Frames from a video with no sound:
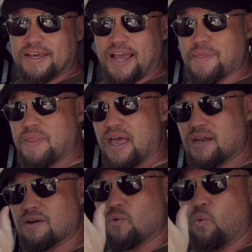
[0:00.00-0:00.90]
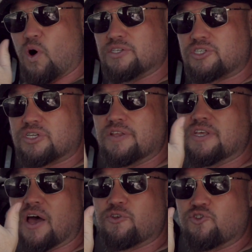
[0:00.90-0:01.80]
And then once
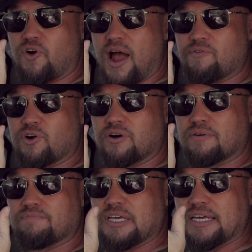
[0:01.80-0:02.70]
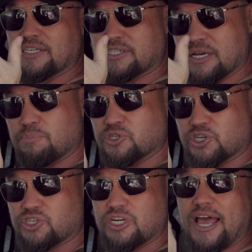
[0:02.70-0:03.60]
the other driver is in
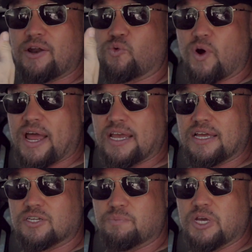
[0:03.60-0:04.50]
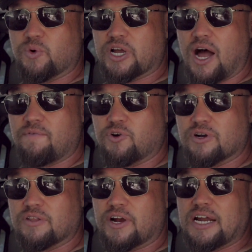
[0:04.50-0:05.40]
position and ready to be
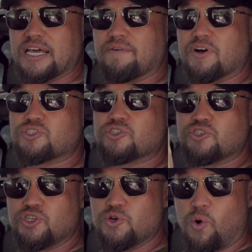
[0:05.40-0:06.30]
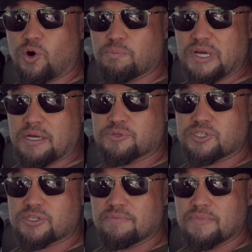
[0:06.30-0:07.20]
recovered, they're going to give us 2 horn
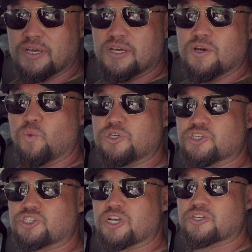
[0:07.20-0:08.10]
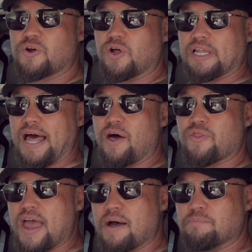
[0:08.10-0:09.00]
beeps, which is just going to allow
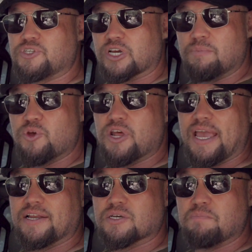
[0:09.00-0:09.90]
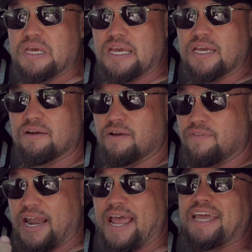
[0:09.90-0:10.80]
them to communicate to me
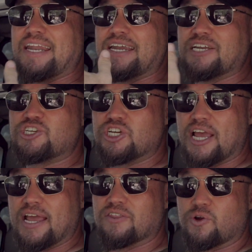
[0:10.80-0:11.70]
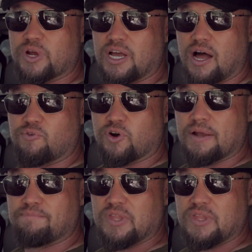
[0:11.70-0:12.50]
that I can initiate the recovery.